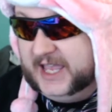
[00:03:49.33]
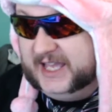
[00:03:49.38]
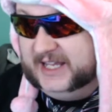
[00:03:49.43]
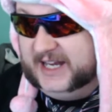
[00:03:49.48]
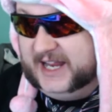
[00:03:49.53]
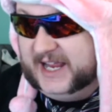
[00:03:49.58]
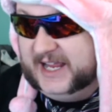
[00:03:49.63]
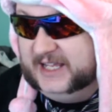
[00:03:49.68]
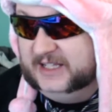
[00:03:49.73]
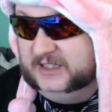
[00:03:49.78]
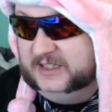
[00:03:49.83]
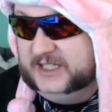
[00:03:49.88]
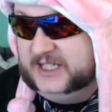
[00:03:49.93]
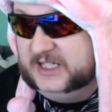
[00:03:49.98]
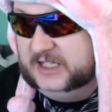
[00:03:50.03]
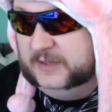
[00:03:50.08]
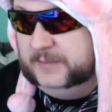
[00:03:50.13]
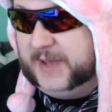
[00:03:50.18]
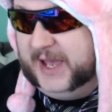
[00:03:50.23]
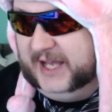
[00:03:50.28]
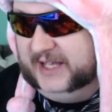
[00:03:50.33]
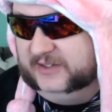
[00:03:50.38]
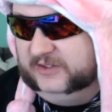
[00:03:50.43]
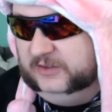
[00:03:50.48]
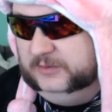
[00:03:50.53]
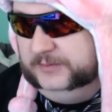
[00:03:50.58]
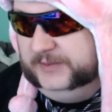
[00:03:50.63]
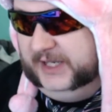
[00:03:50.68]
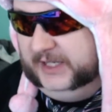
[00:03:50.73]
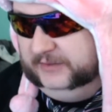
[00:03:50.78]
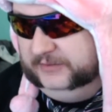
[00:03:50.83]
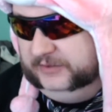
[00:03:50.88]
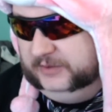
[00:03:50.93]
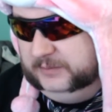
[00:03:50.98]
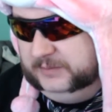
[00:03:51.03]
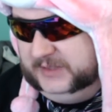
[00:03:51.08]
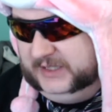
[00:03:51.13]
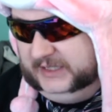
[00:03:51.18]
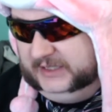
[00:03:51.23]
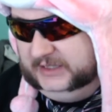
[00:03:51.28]
and Aunt Lena passed him down to
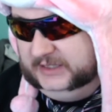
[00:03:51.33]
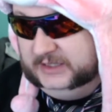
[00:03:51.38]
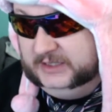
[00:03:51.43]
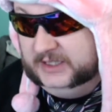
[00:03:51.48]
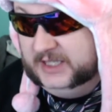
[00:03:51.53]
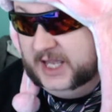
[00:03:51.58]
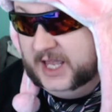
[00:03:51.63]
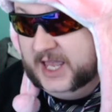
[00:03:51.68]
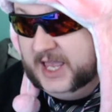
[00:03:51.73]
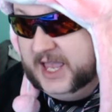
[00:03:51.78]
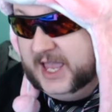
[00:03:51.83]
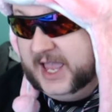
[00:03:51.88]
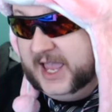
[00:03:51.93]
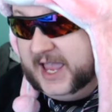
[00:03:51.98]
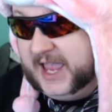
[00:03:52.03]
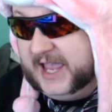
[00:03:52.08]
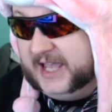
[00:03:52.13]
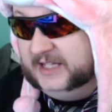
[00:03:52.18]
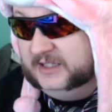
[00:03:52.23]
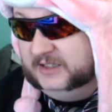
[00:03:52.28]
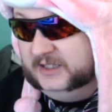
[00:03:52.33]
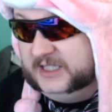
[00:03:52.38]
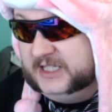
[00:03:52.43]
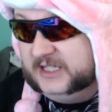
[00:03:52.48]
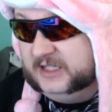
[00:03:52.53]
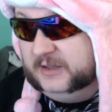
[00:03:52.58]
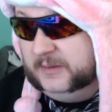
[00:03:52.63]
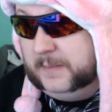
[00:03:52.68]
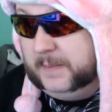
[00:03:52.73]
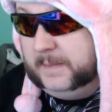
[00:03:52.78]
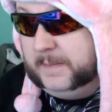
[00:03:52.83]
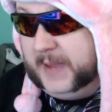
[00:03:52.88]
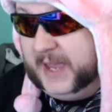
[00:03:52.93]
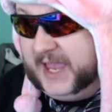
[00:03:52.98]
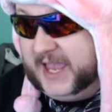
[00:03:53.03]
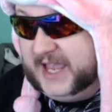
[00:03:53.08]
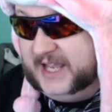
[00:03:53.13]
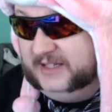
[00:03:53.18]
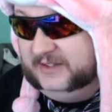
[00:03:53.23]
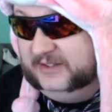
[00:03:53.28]
me. Aunt Leah
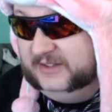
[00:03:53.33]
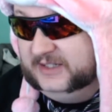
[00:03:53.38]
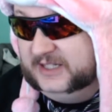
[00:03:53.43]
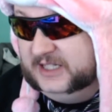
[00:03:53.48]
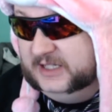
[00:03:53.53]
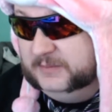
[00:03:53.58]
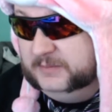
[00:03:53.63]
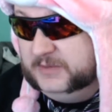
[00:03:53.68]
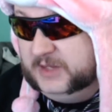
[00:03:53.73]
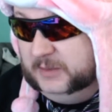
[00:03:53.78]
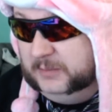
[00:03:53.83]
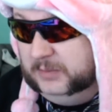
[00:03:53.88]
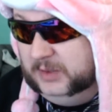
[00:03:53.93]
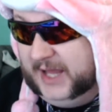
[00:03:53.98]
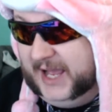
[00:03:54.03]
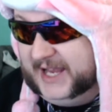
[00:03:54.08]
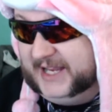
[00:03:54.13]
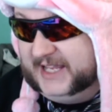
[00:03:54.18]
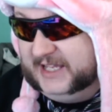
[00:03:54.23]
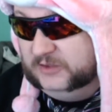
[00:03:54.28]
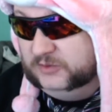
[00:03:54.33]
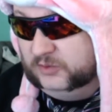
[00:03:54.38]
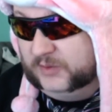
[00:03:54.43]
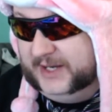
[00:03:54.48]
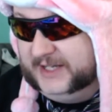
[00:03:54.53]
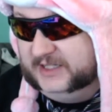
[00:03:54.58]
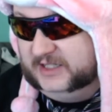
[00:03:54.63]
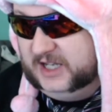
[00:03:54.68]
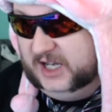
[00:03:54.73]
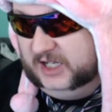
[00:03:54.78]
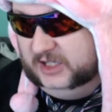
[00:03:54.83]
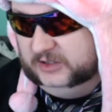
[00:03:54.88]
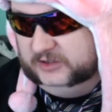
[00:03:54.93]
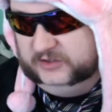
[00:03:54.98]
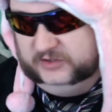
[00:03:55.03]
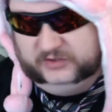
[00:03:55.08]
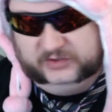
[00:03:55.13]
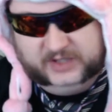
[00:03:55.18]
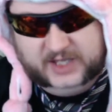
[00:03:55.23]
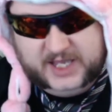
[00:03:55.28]
painted him the black and red
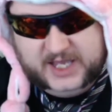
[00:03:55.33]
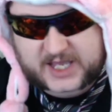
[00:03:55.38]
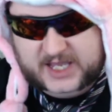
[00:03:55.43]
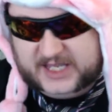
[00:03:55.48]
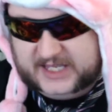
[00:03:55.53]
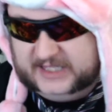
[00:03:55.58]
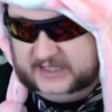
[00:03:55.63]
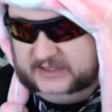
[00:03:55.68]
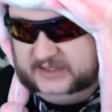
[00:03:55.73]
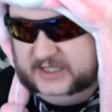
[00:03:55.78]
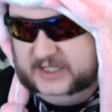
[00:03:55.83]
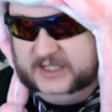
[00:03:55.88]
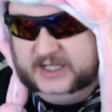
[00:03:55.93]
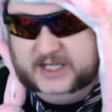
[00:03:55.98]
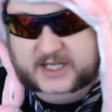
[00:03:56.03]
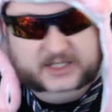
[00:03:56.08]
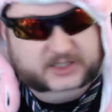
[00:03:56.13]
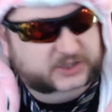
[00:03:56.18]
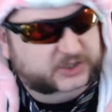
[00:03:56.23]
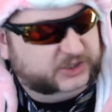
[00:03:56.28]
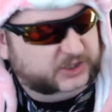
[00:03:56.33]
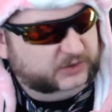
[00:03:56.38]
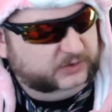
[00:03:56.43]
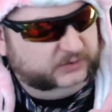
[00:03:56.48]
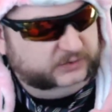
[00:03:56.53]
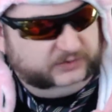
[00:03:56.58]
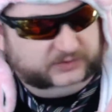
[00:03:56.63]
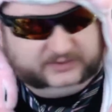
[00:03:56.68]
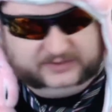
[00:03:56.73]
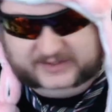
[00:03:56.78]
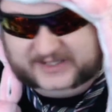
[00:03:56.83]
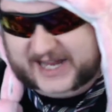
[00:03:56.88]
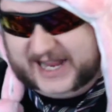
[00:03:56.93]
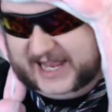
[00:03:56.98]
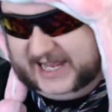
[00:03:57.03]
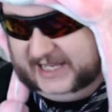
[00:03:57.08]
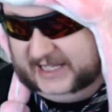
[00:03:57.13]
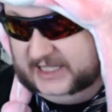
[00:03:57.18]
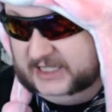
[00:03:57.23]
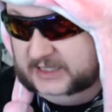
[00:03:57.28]
colors he shows
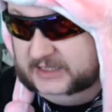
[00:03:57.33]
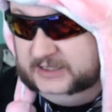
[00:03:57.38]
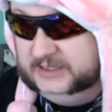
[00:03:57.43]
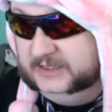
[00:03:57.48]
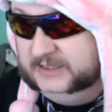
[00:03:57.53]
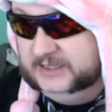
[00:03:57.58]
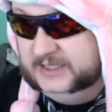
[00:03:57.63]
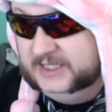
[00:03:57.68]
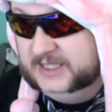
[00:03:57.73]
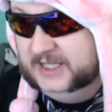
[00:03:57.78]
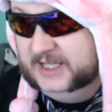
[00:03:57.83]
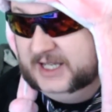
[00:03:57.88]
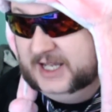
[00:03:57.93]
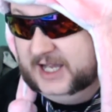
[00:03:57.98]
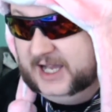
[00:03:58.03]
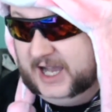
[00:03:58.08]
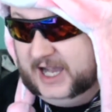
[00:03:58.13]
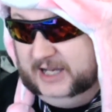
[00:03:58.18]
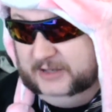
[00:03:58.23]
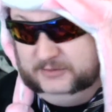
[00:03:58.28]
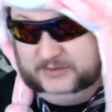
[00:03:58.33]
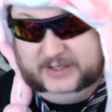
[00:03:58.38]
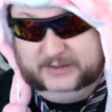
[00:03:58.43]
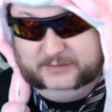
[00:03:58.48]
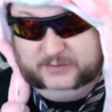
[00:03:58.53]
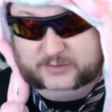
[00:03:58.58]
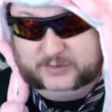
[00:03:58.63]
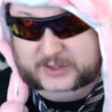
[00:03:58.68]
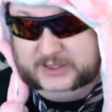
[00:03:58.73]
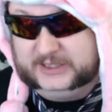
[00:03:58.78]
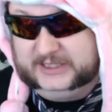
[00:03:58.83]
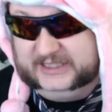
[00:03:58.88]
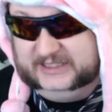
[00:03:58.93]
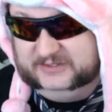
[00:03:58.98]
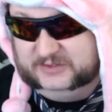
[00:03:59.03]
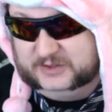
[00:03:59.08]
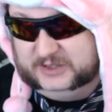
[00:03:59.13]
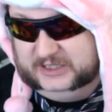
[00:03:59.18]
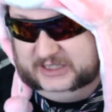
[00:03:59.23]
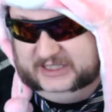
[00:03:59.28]
today that really,
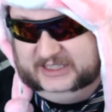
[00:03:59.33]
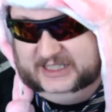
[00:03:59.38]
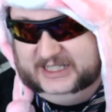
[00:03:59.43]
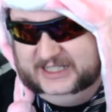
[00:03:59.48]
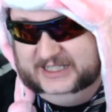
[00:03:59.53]
really